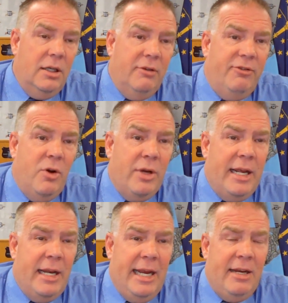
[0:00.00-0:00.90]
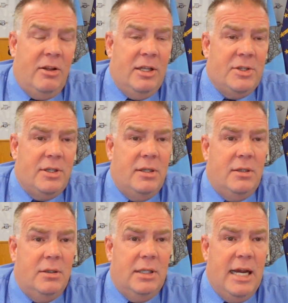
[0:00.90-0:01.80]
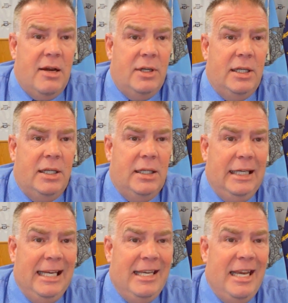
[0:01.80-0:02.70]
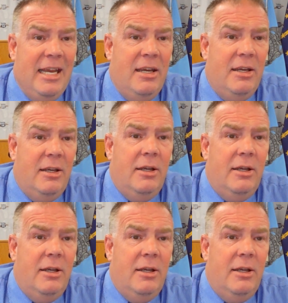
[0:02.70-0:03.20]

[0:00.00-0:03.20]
phone analyst down in Indy.